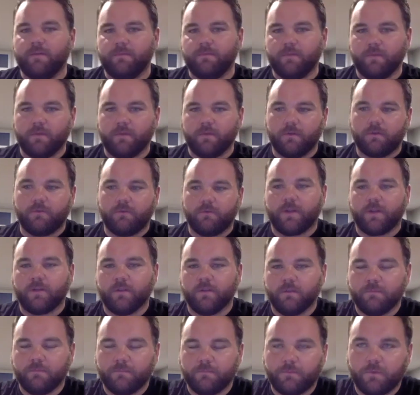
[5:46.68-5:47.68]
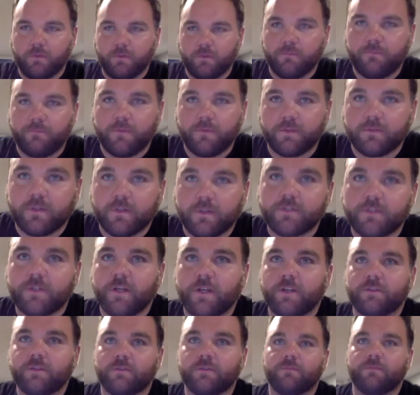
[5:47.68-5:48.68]
the curriculum for the physical
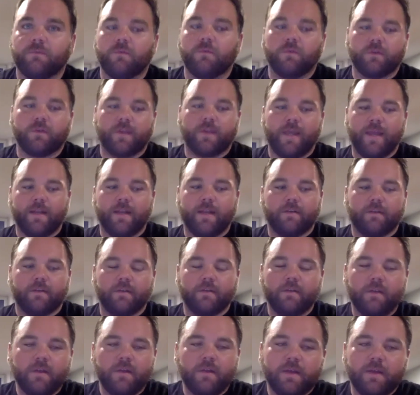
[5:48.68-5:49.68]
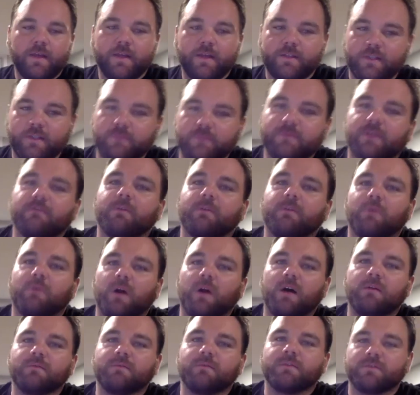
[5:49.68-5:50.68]
education for Canada, it seems every
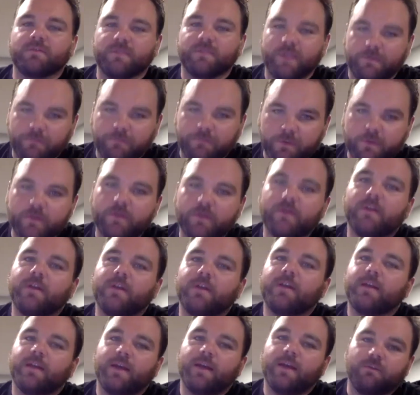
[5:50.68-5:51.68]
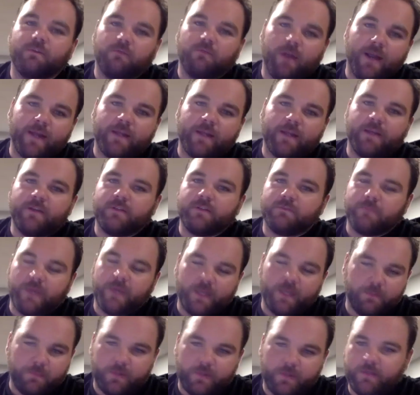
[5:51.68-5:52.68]
province is different, and the rankings
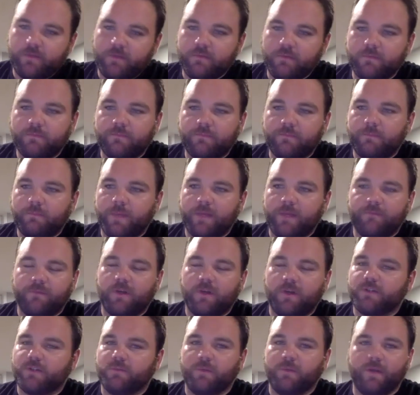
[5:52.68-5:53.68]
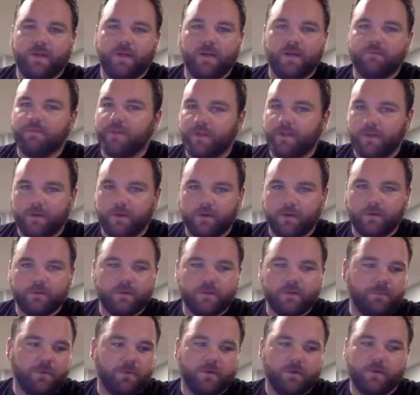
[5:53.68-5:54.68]
may fluctuate every year
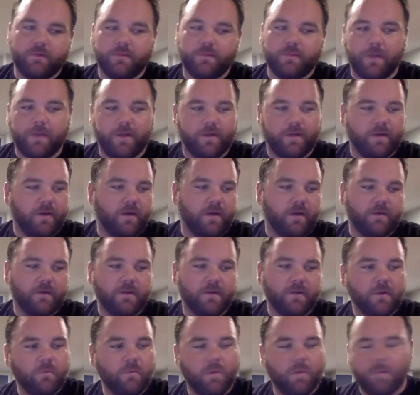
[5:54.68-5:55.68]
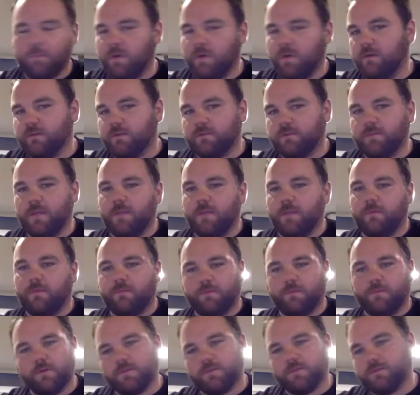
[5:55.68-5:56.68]
depending on one province may be
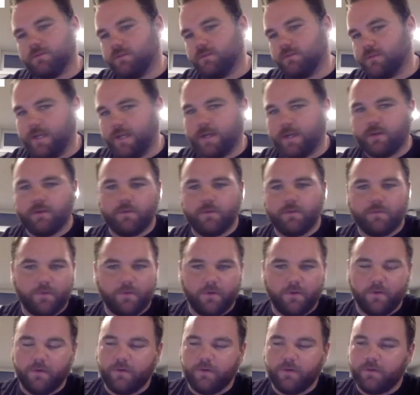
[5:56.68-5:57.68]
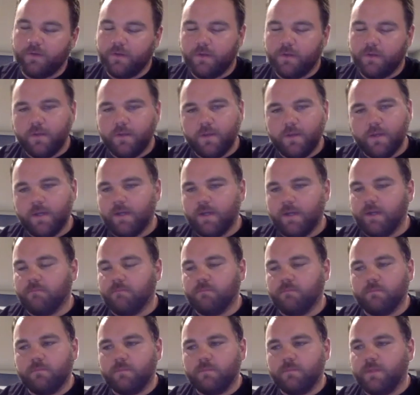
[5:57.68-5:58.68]
first or second or third
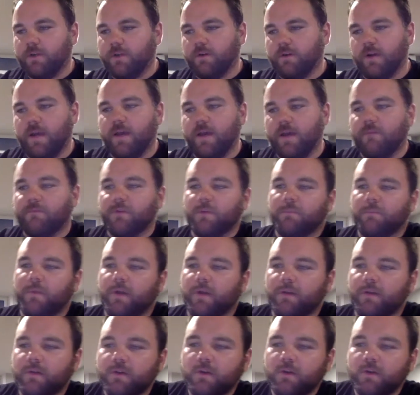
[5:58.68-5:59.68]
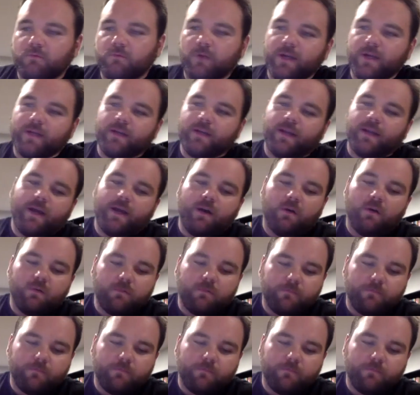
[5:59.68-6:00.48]
the year after. But right now,